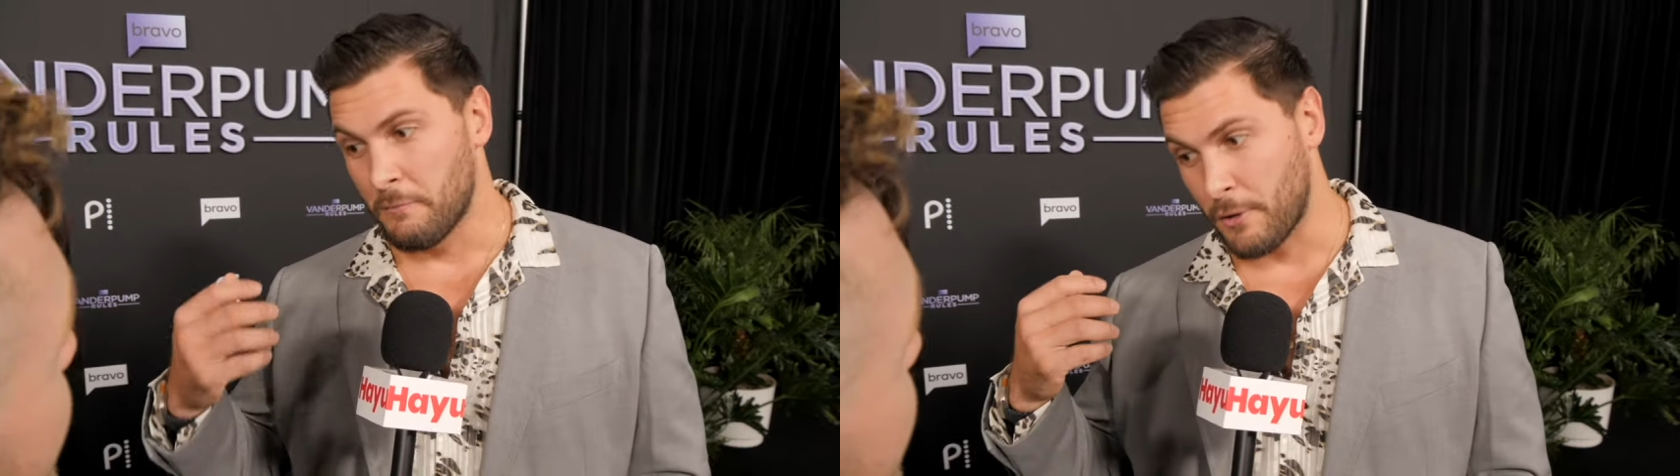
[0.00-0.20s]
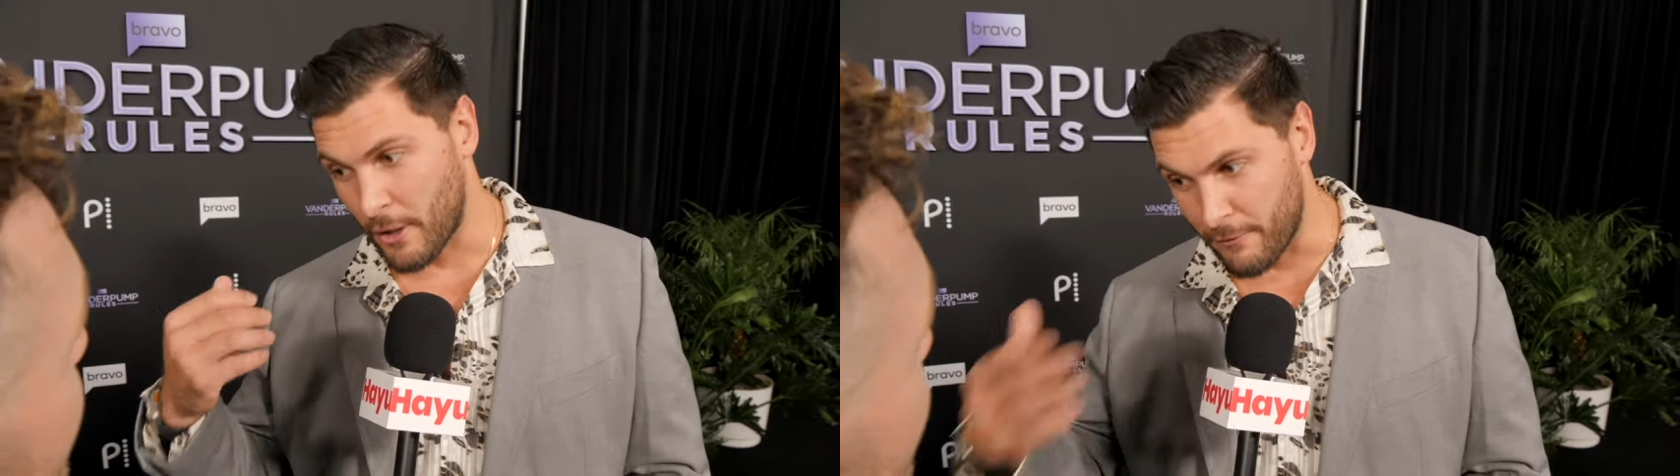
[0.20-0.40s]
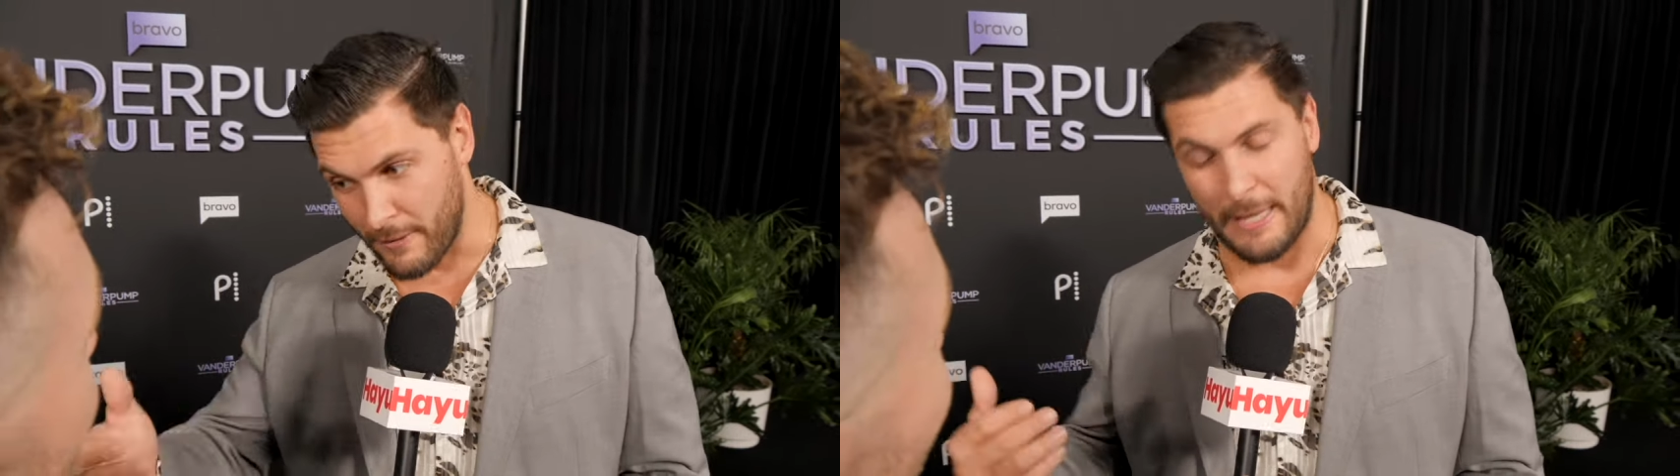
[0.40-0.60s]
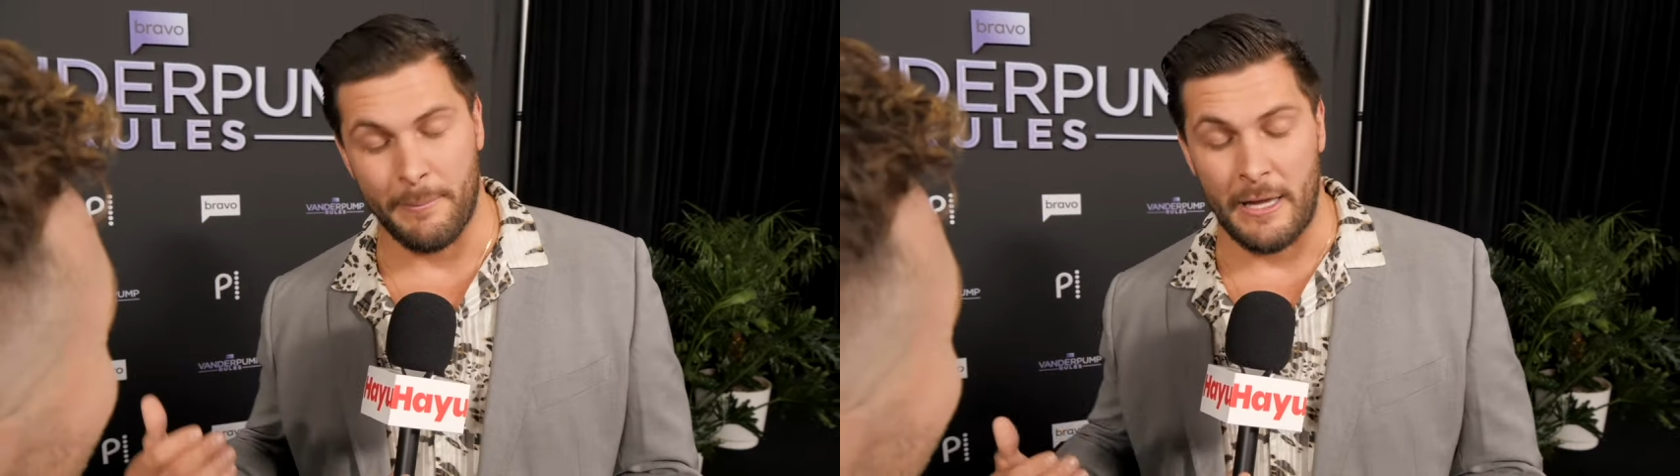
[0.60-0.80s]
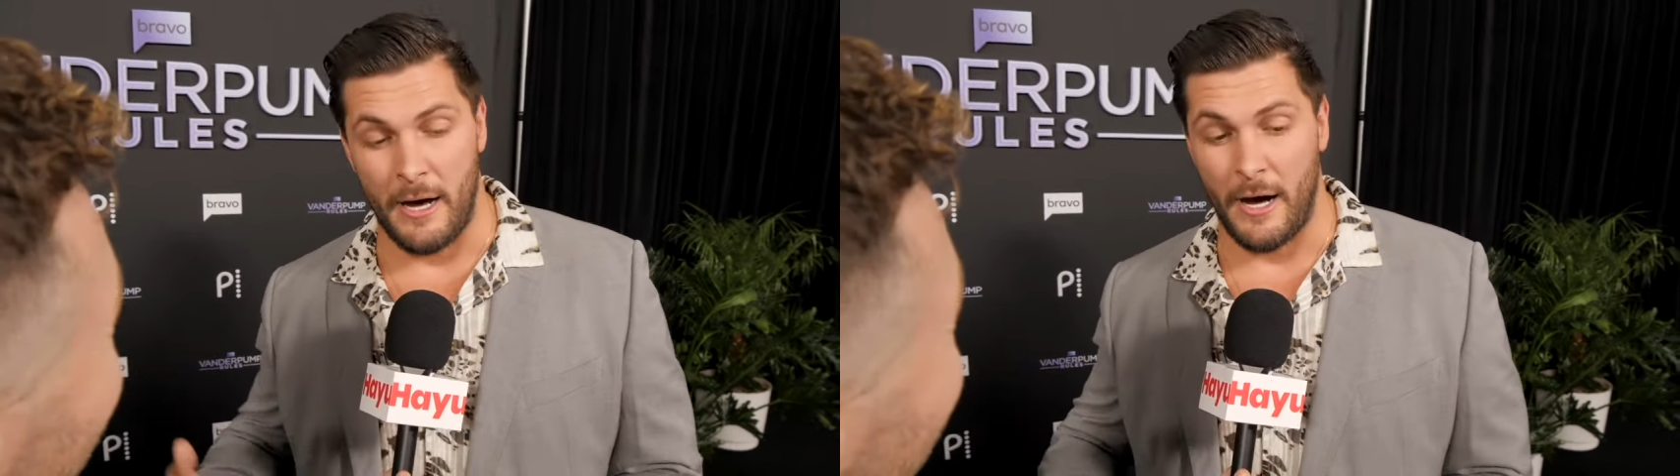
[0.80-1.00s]
You're going to rally
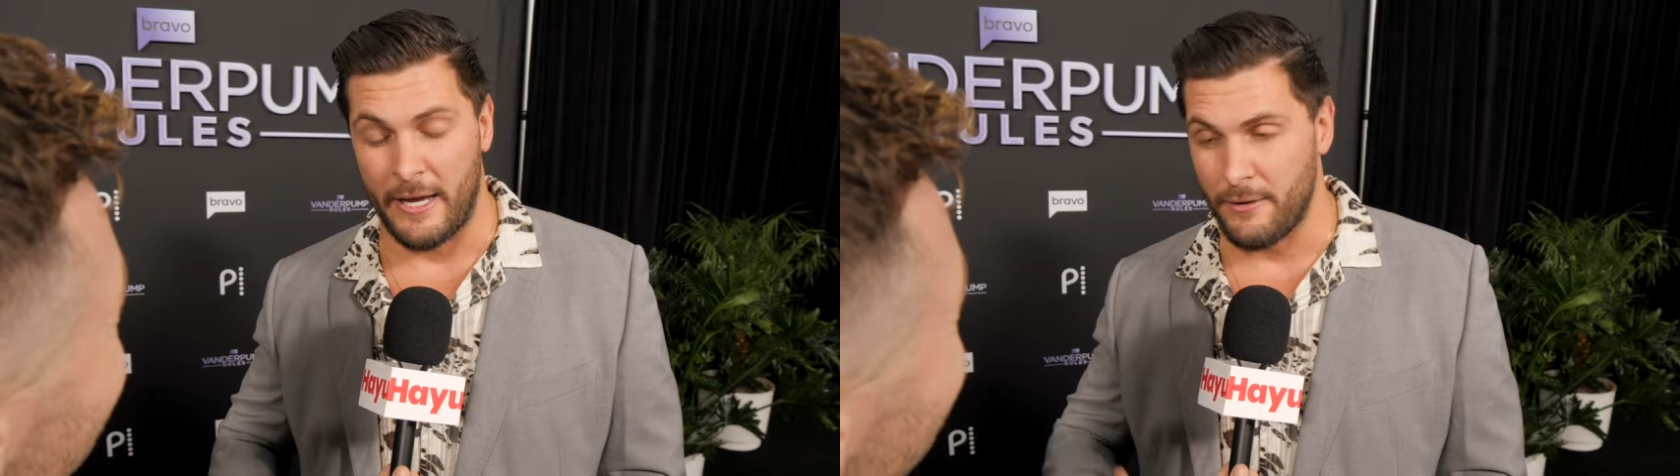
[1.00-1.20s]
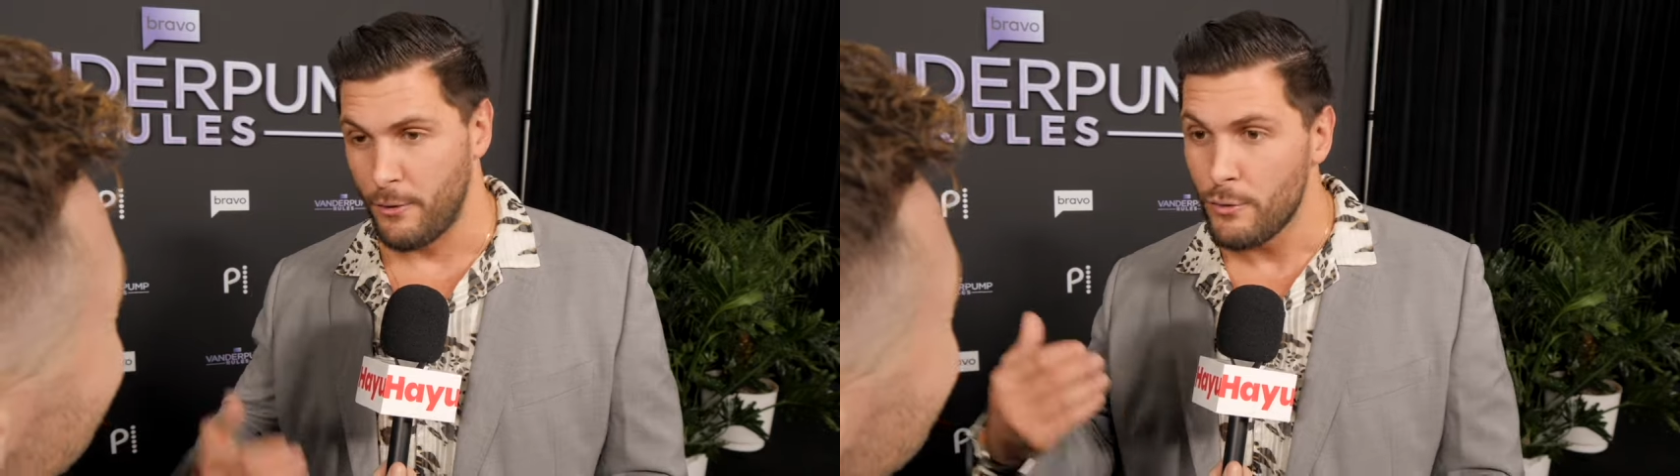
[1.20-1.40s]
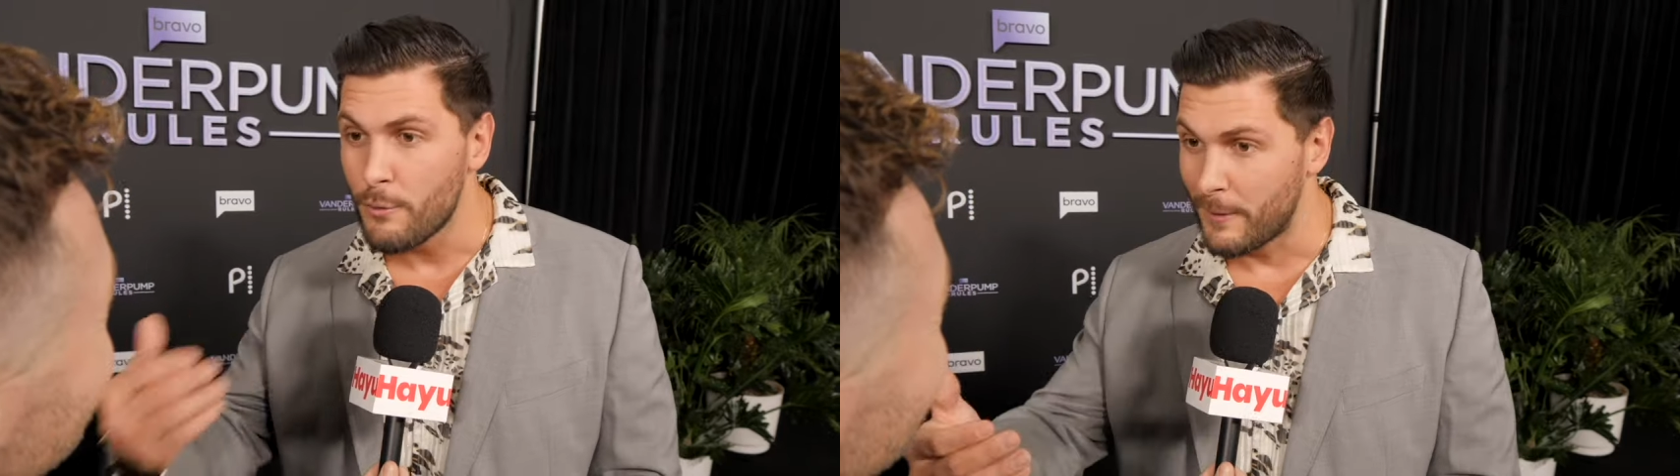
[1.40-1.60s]
behind who you